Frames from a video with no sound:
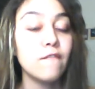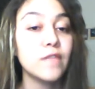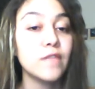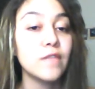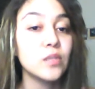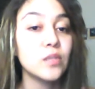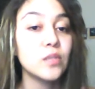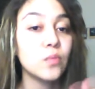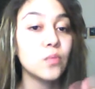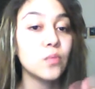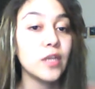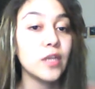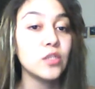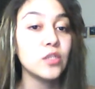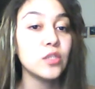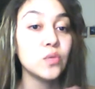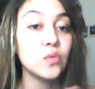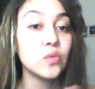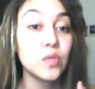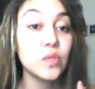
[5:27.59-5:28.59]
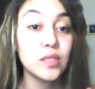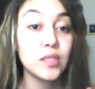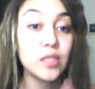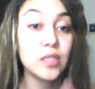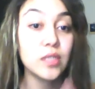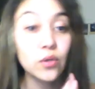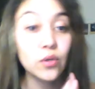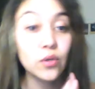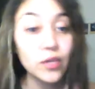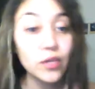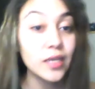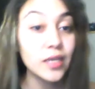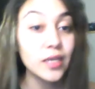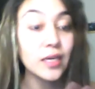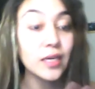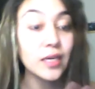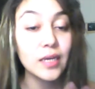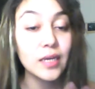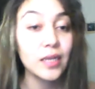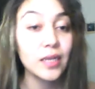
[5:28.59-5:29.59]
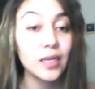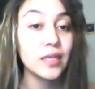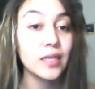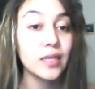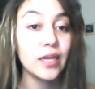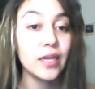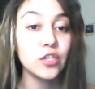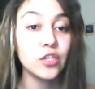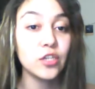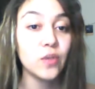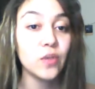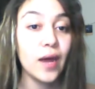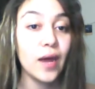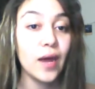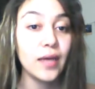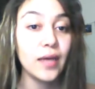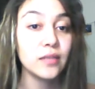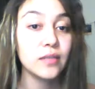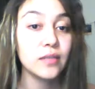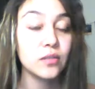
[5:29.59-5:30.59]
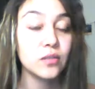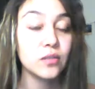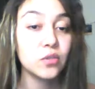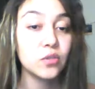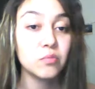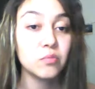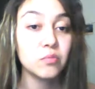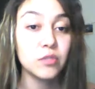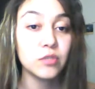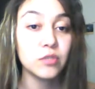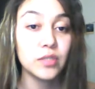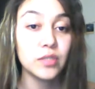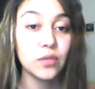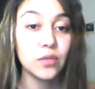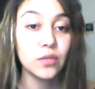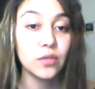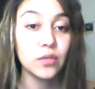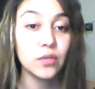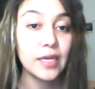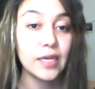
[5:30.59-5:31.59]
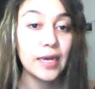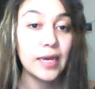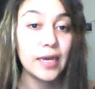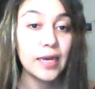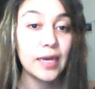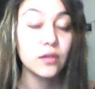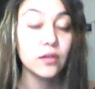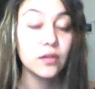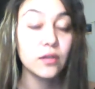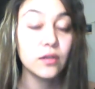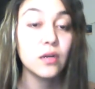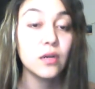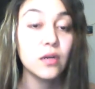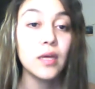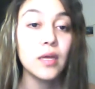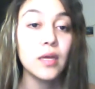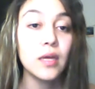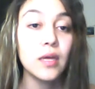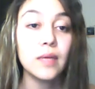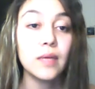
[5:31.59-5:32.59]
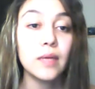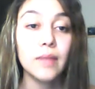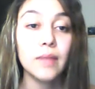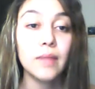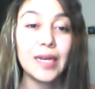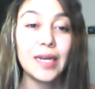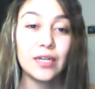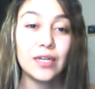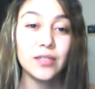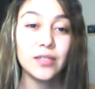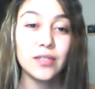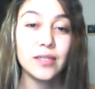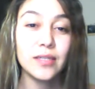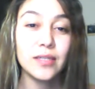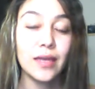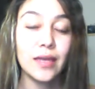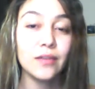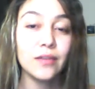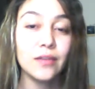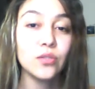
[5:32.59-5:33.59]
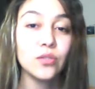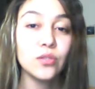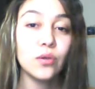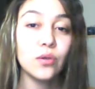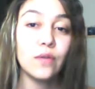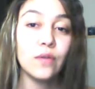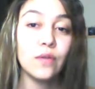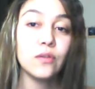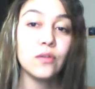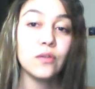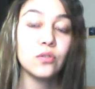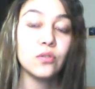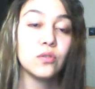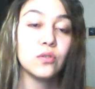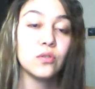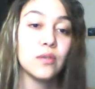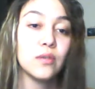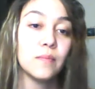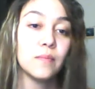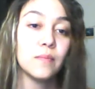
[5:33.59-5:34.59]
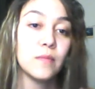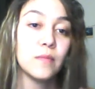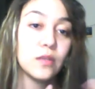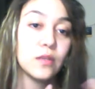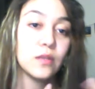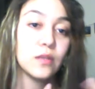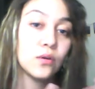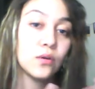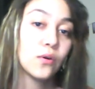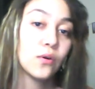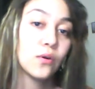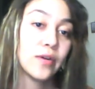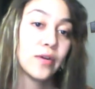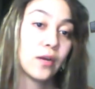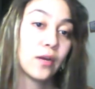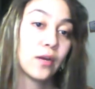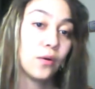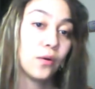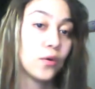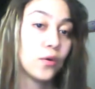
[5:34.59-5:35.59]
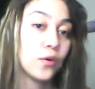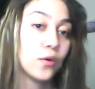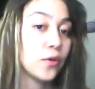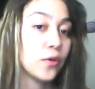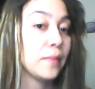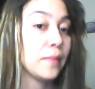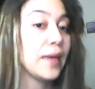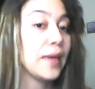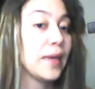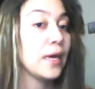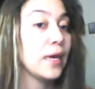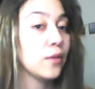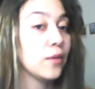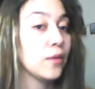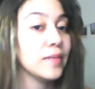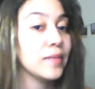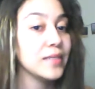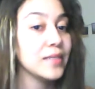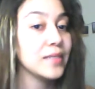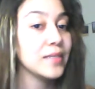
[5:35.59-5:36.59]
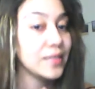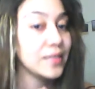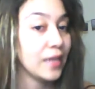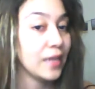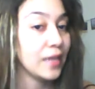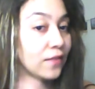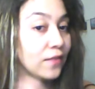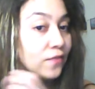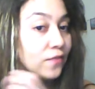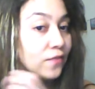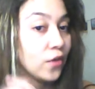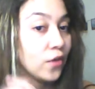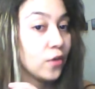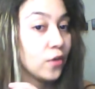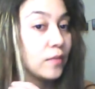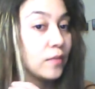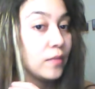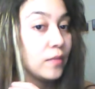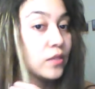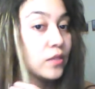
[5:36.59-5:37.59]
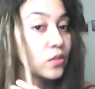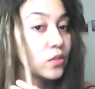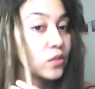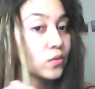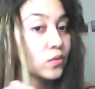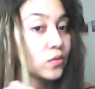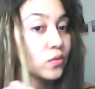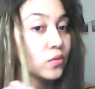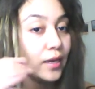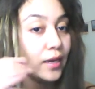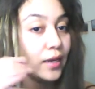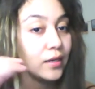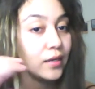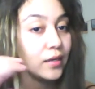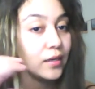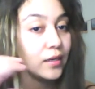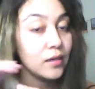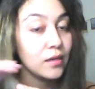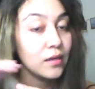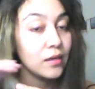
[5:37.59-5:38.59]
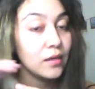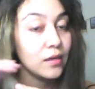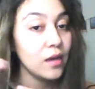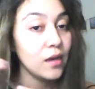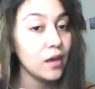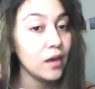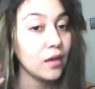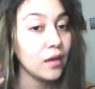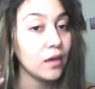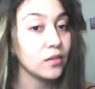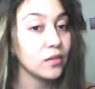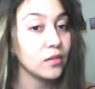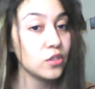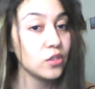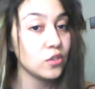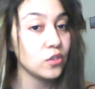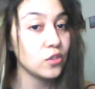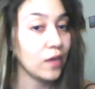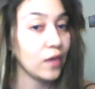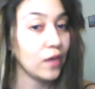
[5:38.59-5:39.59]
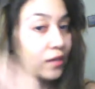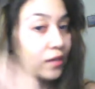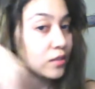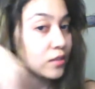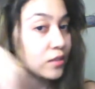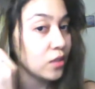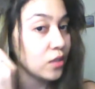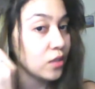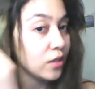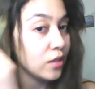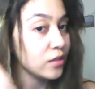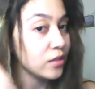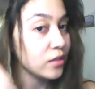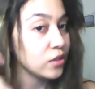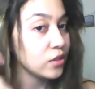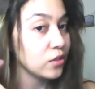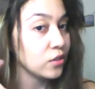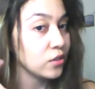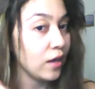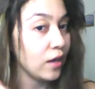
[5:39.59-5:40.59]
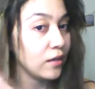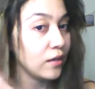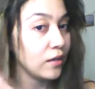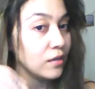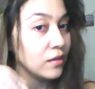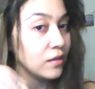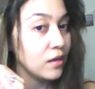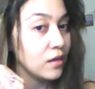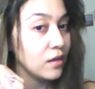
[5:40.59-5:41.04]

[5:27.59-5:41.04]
it's way too silky and like dry and super silky hair, it might not stay. So if you do the coconut oil, it might help it stay firm into like a strand, solid strand.